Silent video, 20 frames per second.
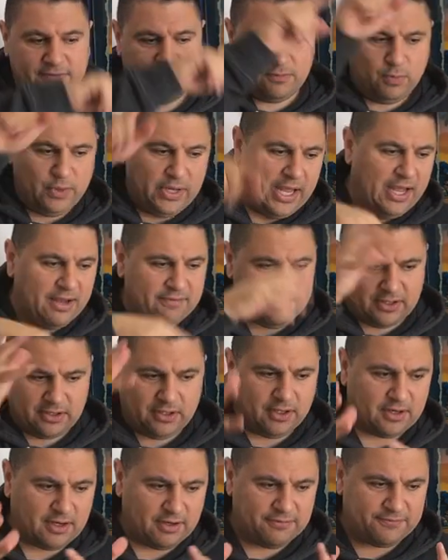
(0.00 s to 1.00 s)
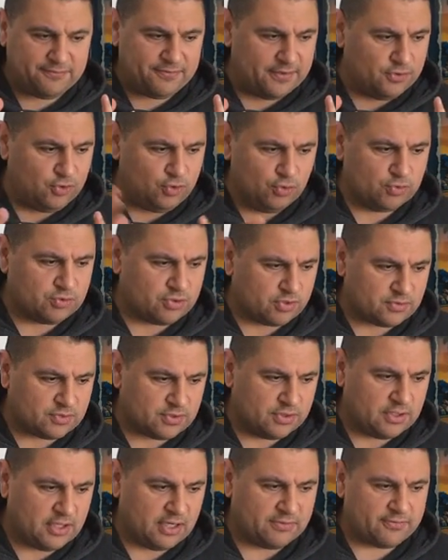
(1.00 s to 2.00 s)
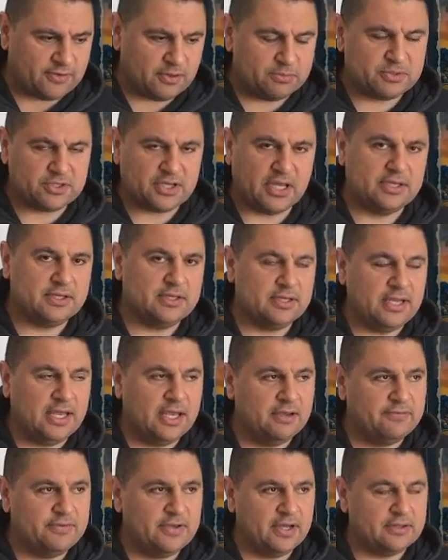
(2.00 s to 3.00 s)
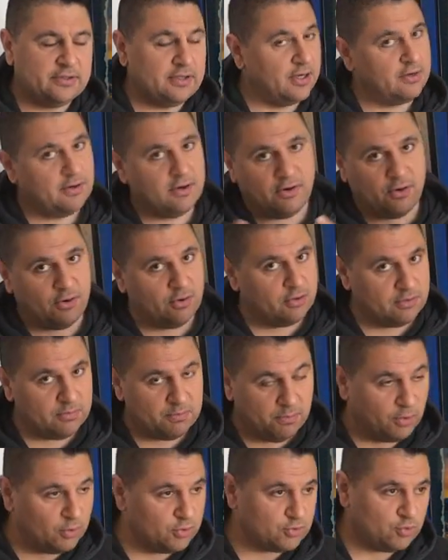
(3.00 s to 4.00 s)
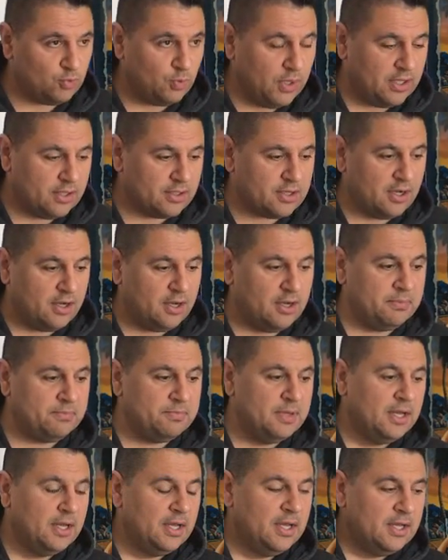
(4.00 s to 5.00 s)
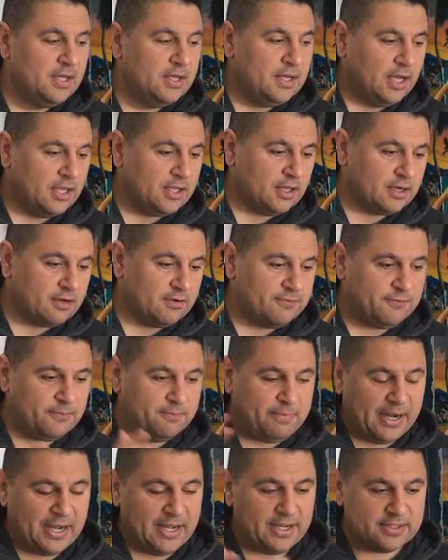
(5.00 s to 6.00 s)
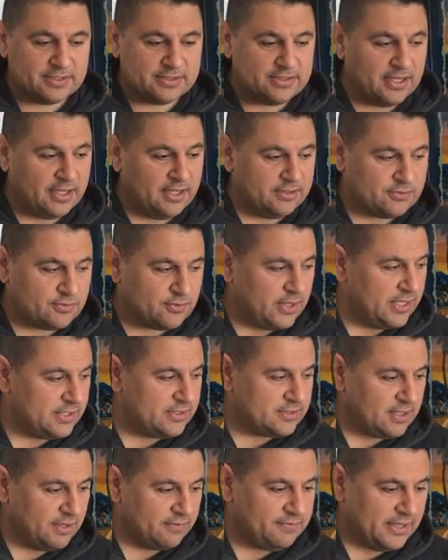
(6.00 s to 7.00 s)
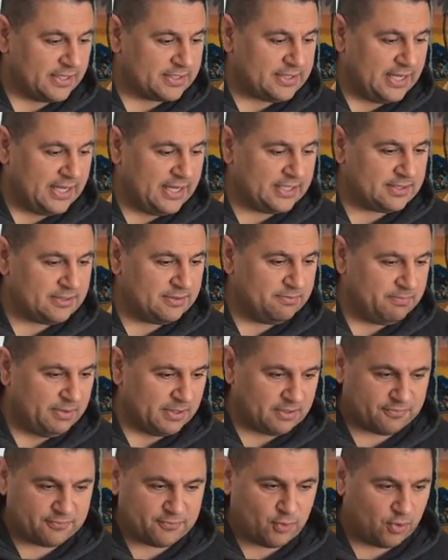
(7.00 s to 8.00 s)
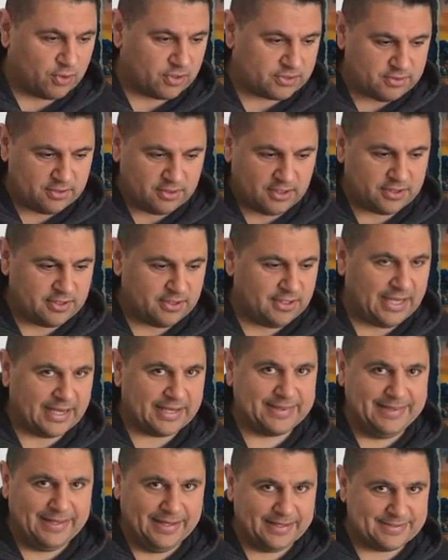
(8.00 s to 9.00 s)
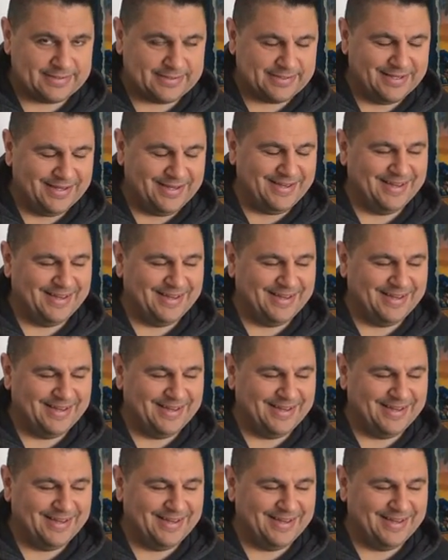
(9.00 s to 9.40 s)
we have a lot of users in there from Scandinavia. They're all most welcome. A lot of buy and sell, trade, stuff like that. But of course, nothing like this.